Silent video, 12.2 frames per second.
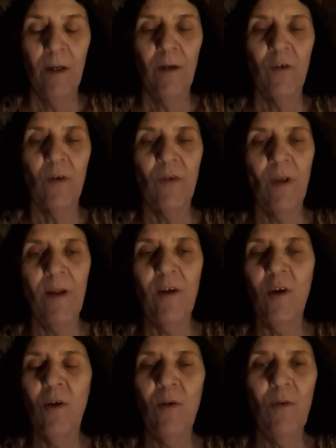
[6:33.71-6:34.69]
just let
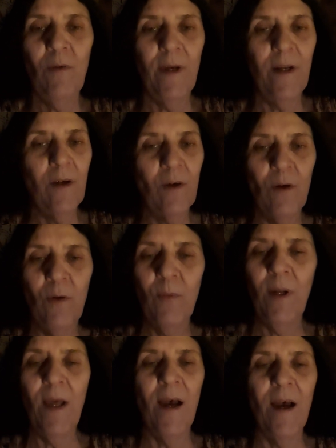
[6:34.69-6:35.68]
it go, let it go,
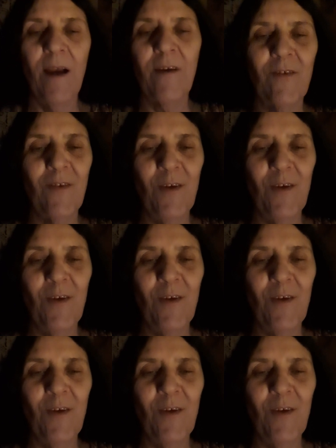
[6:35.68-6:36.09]
relax.